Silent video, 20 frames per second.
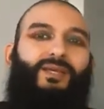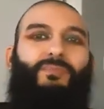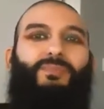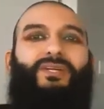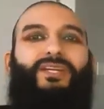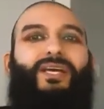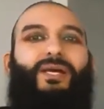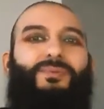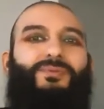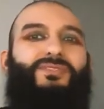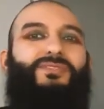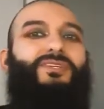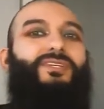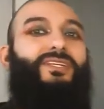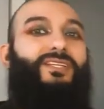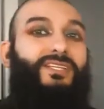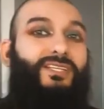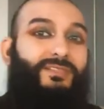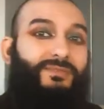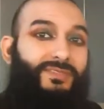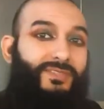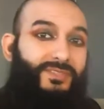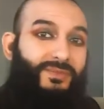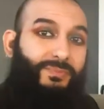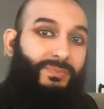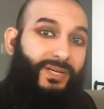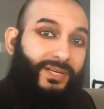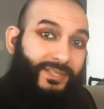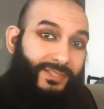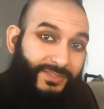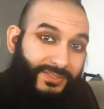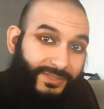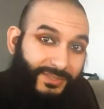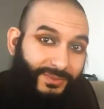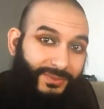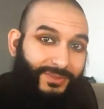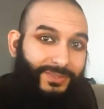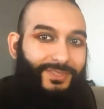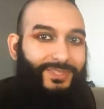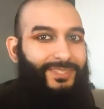but I absolutely love this
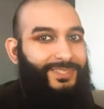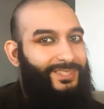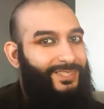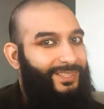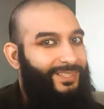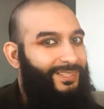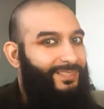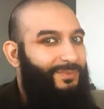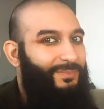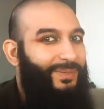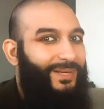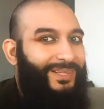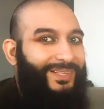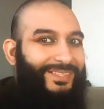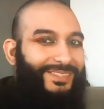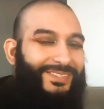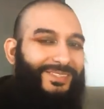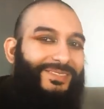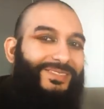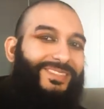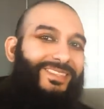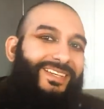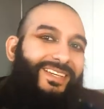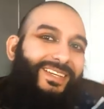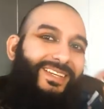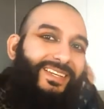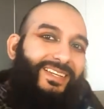bodysuit. You can tell I love bodysuits.